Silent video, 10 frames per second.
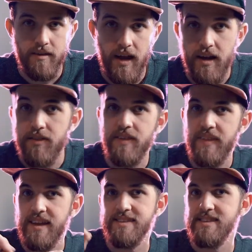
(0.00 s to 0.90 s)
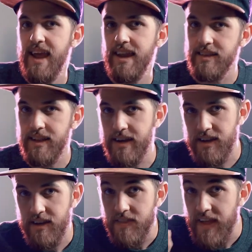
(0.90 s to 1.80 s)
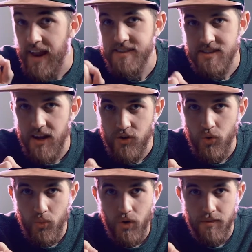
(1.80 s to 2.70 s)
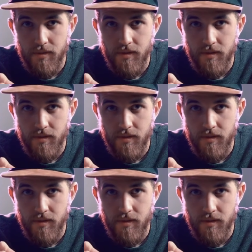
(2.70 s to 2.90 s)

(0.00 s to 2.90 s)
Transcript: Anything that is an analytic, that is not your worth.